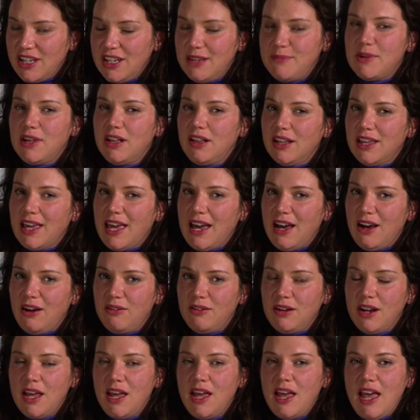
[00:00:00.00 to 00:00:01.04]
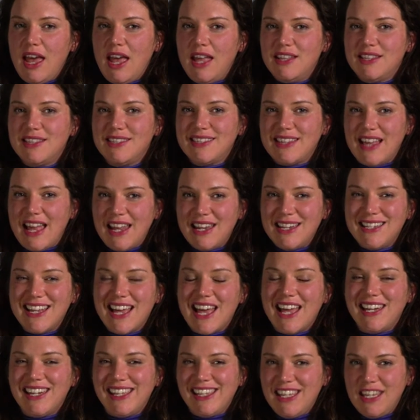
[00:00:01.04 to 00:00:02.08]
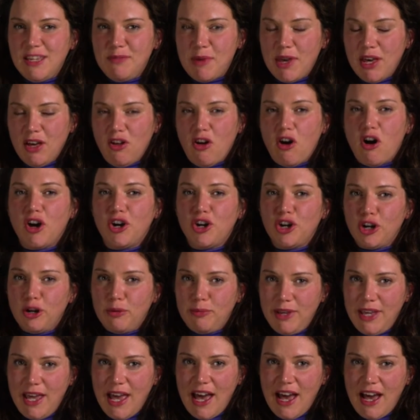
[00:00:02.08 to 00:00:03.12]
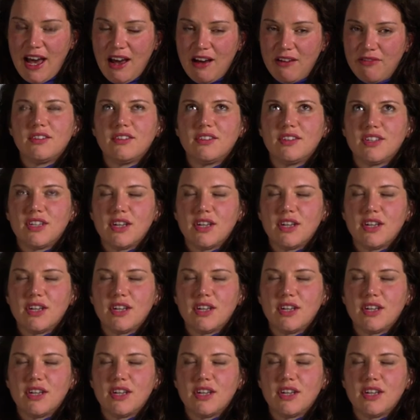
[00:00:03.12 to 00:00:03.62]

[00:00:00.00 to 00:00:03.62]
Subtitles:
email account and send an email on her behalf.